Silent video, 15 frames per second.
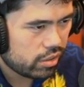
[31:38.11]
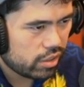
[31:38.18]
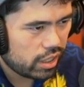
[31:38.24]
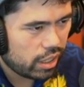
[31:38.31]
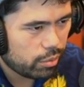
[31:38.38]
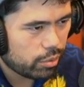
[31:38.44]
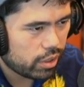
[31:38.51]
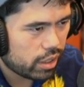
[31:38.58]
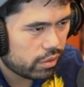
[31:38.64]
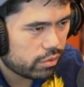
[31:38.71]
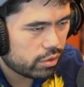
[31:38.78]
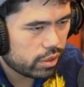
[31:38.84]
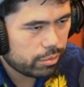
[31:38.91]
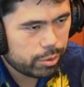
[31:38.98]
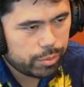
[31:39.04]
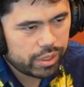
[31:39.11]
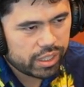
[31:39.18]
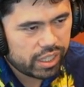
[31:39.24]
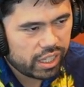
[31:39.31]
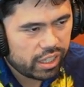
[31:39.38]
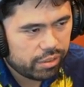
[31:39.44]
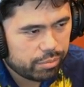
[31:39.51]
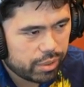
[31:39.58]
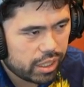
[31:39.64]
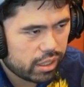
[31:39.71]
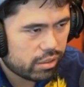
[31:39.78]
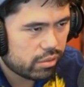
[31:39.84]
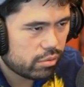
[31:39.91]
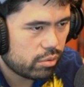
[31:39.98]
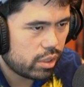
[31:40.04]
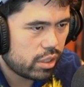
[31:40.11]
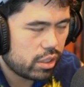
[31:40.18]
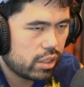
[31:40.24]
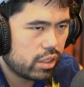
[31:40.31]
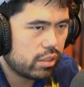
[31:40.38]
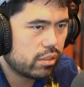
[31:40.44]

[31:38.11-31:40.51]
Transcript: Ah, whatever. I'm gonna be a caveman. Why not?